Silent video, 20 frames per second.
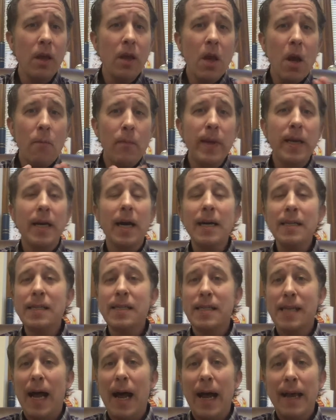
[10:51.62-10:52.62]
Because
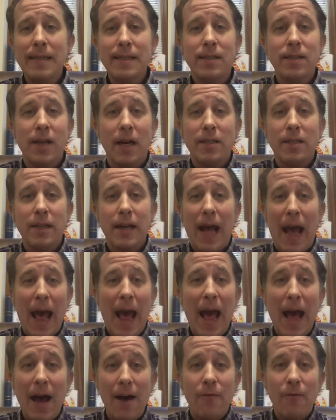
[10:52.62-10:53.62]
science doesn't
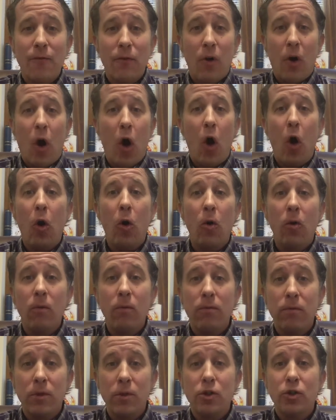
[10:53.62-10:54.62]
have
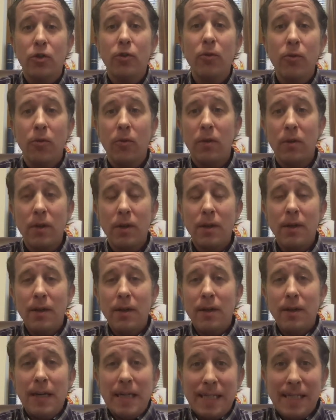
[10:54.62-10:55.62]
all the truth,
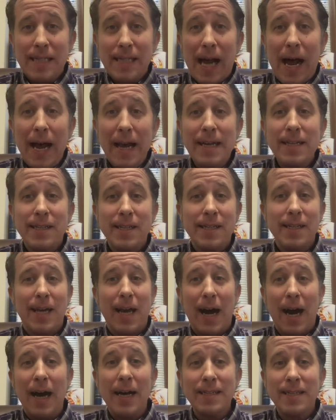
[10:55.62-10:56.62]
science is
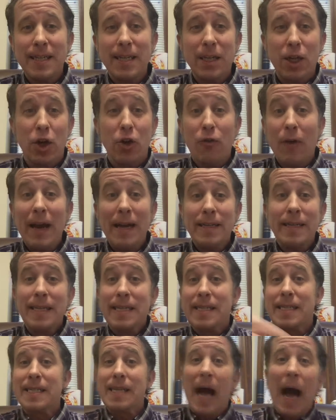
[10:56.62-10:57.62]
constantly
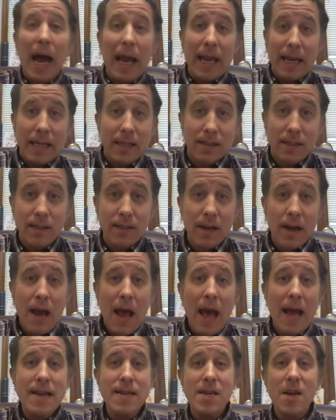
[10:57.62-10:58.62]
correcting science,
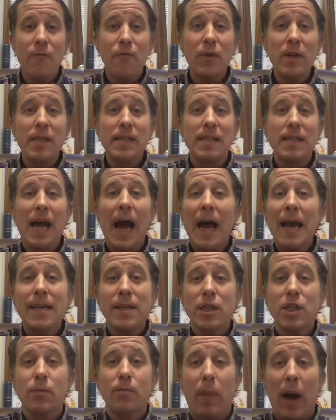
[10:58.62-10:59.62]
and different
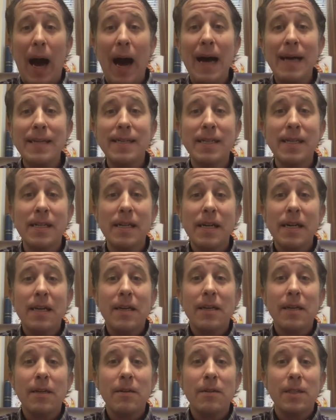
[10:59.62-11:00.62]
scientists posit
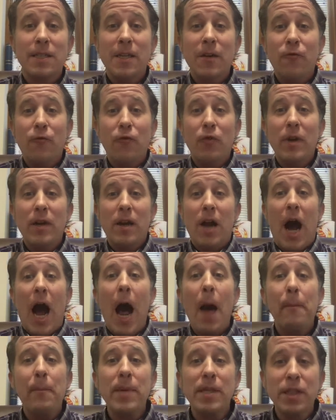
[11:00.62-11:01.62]
different
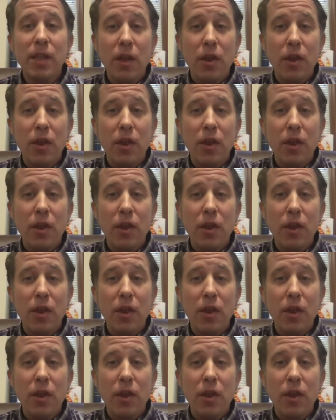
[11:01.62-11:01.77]
opposite